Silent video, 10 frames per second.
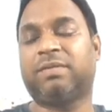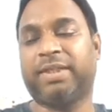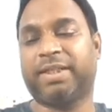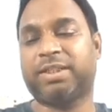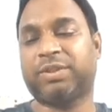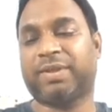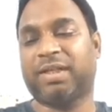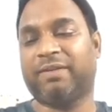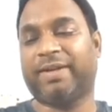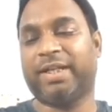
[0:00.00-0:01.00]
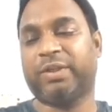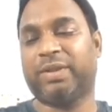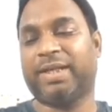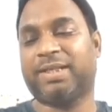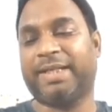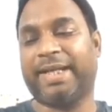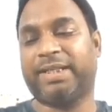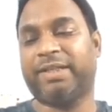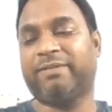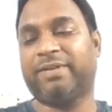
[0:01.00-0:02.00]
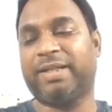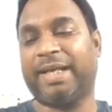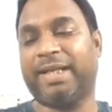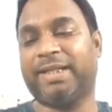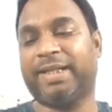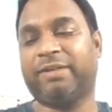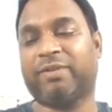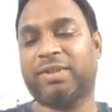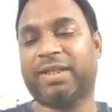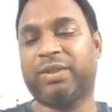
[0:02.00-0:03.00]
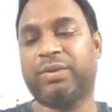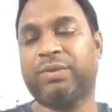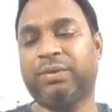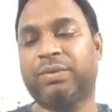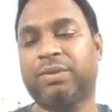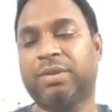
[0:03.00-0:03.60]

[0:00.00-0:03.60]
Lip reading: Yes, you can divide. You will get 91. And then what can you do?